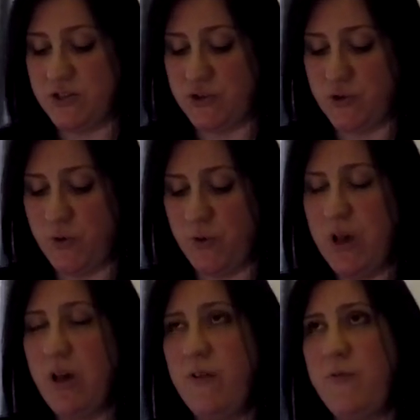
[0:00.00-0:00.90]

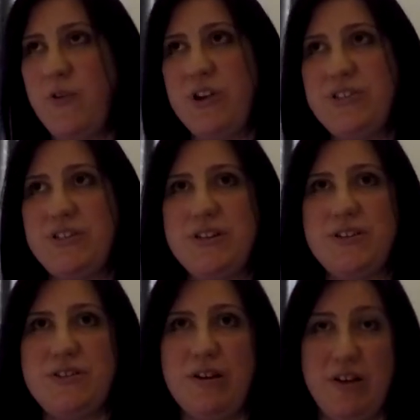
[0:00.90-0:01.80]
So, for
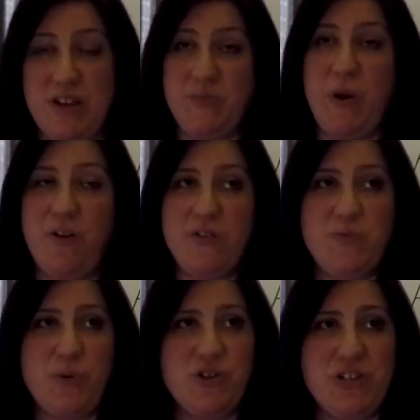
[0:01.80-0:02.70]
instance, as part of
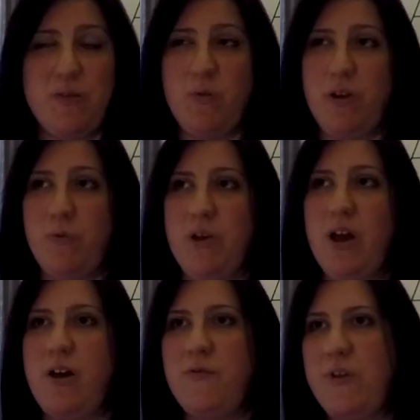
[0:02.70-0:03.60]
this project, we
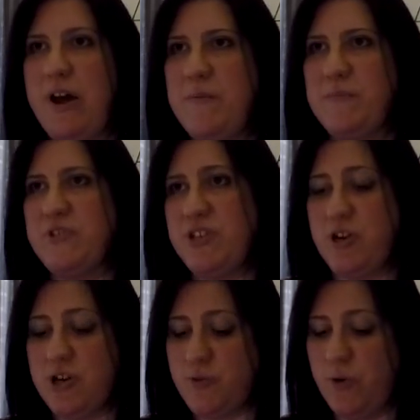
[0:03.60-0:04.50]
have
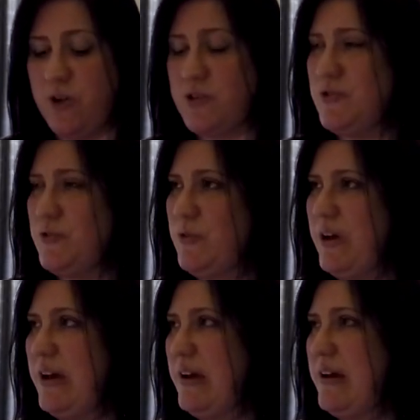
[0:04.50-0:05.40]
search. We're
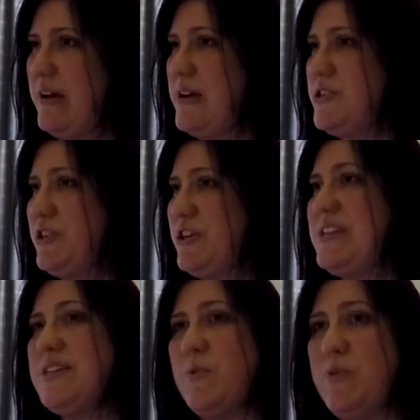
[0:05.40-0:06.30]
also
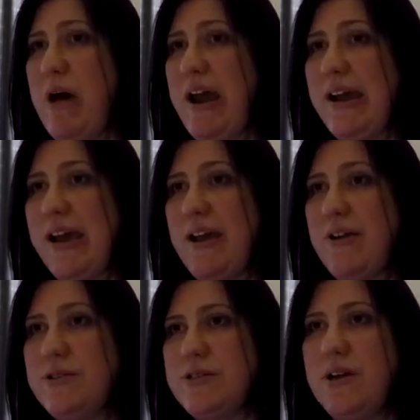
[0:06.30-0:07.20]
integrating with my
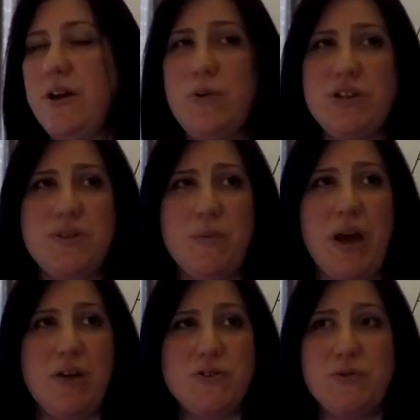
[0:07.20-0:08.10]
account, which some
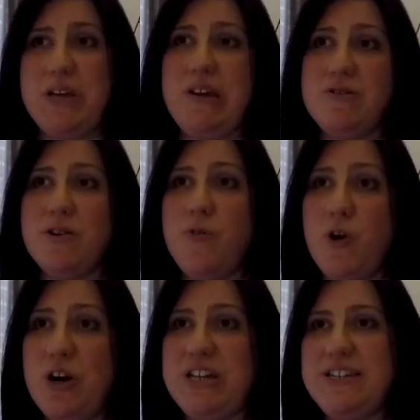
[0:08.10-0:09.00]
councils here have
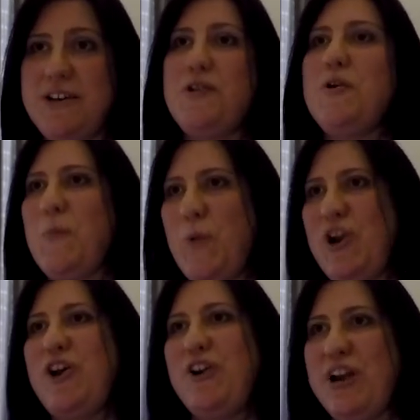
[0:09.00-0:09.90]
already done, and
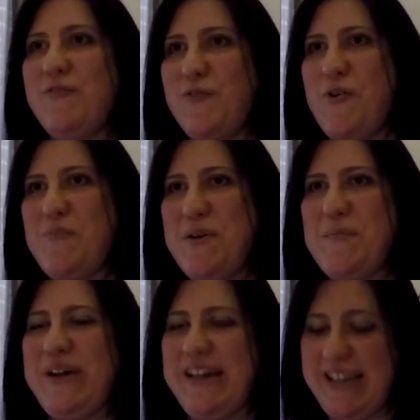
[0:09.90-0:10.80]
we're learning from
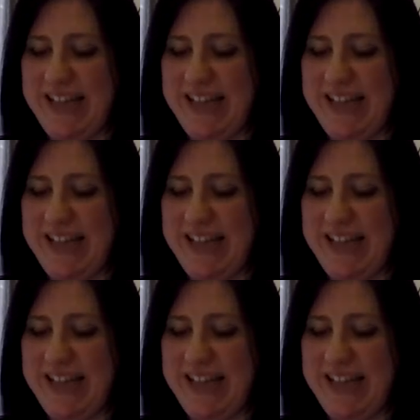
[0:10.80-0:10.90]
them.